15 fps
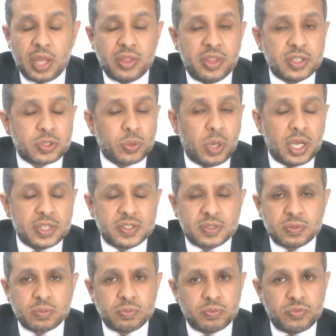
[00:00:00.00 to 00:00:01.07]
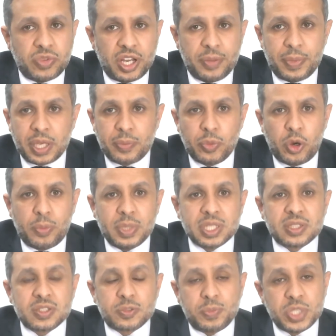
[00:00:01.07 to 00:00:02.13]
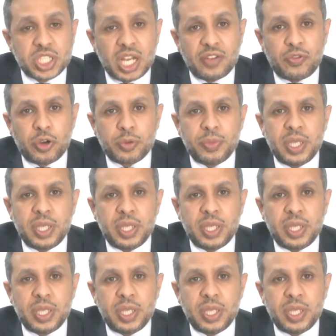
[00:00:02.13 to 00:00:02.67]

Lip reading: and this was a very big moment, especially for